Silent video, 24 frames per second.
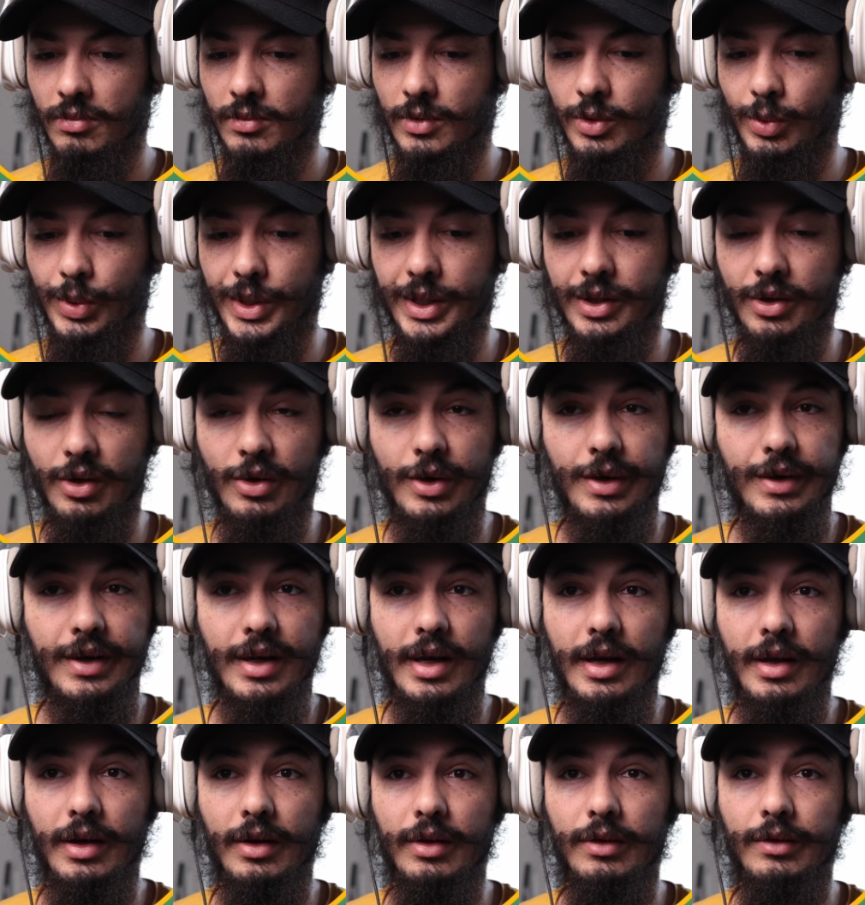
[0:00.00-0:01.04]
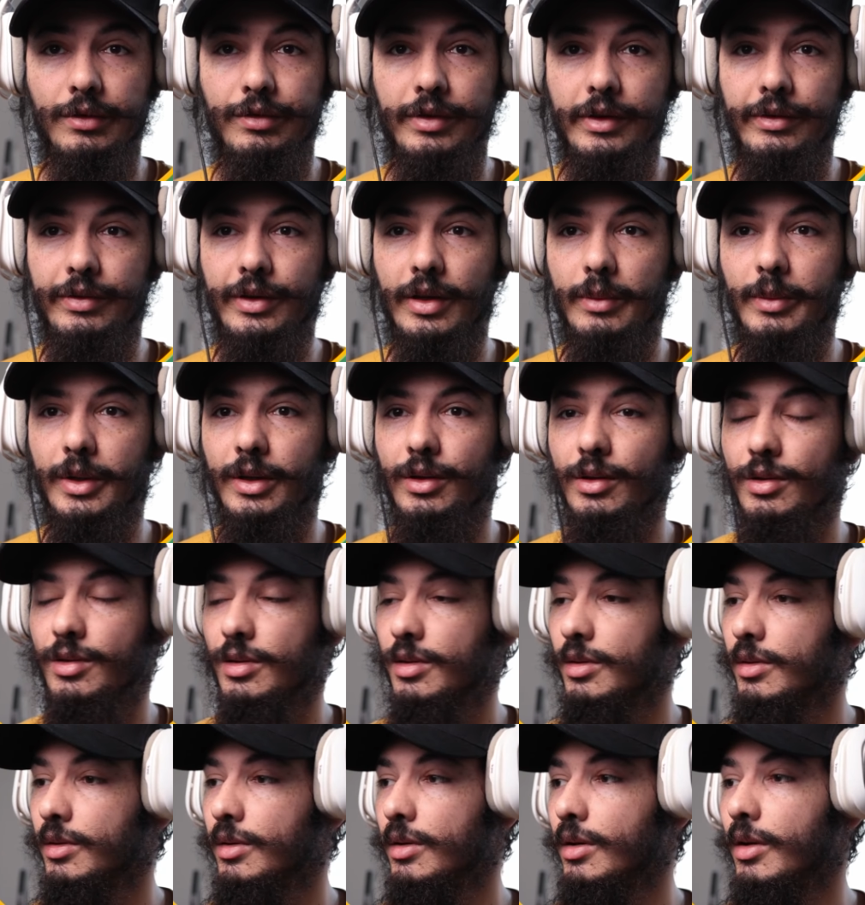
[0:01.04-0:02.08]
record, I don't know, 50
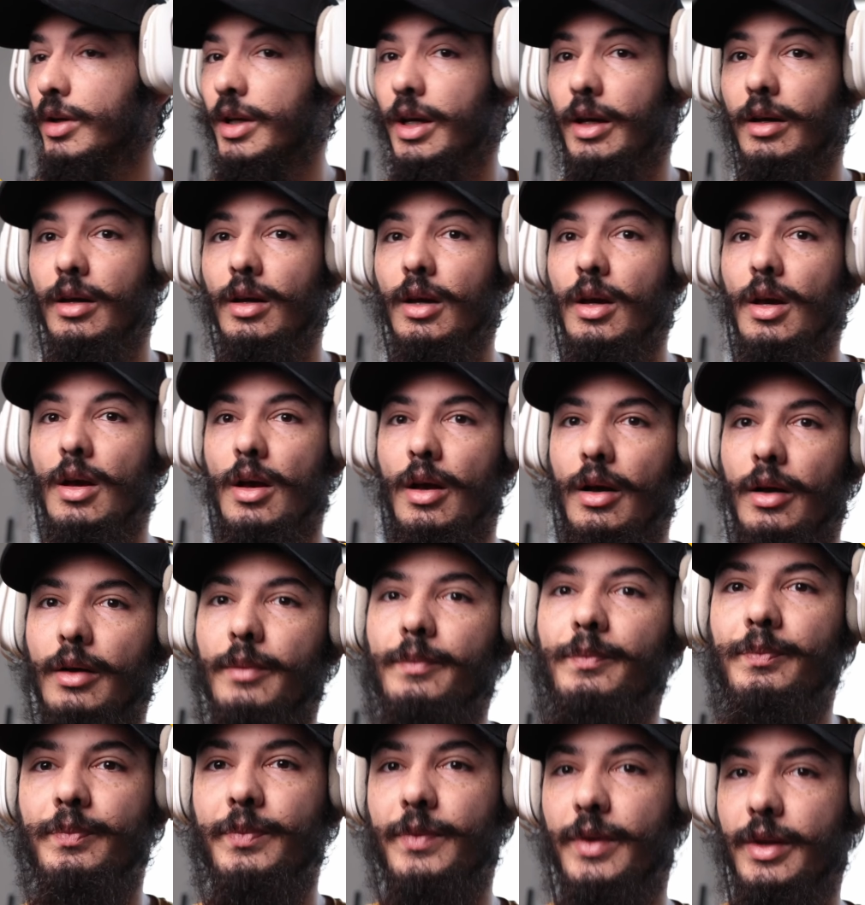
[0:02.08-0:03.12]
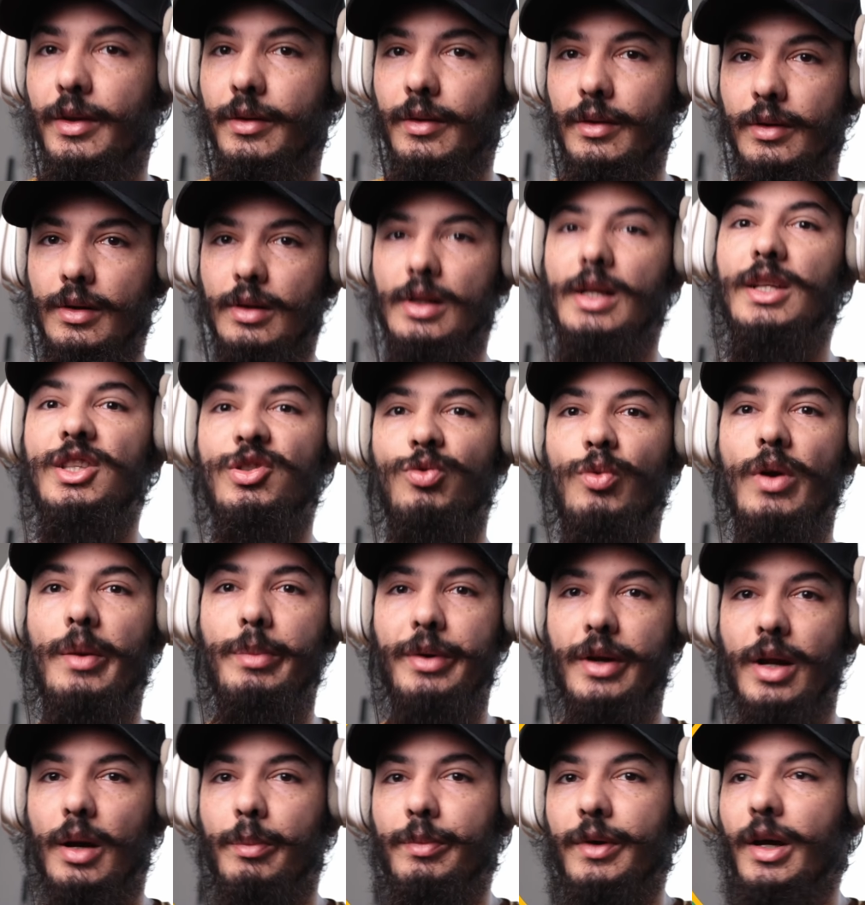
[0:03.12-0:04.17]
minutes. Okay, let's wrap
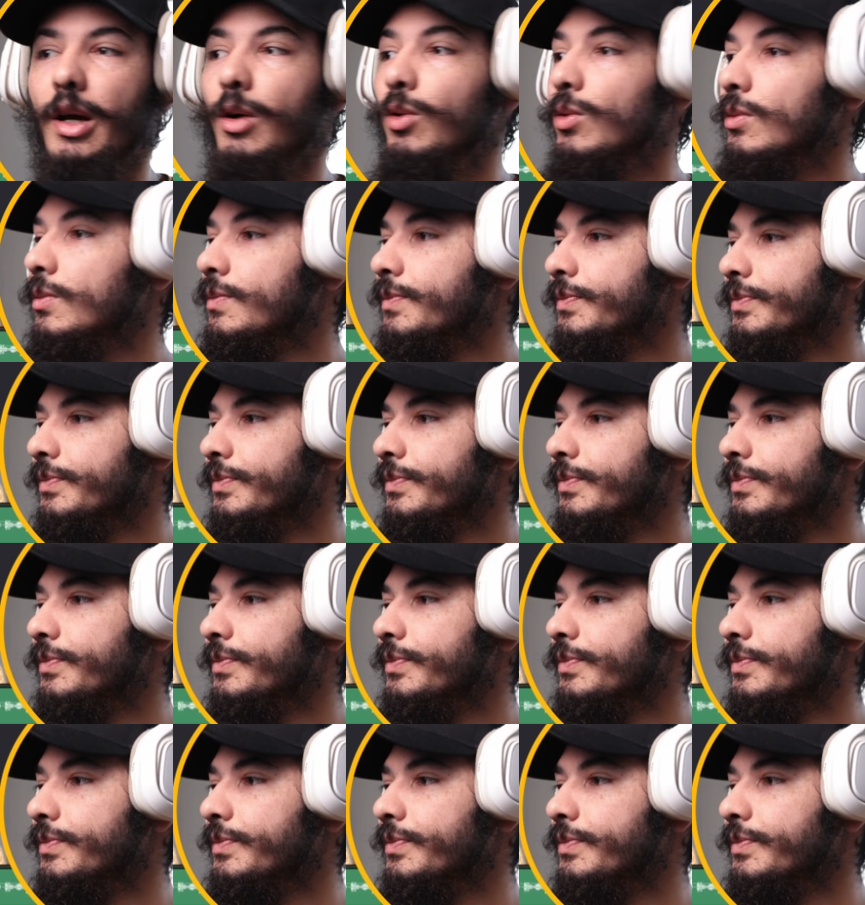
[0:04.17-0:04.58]
it up now.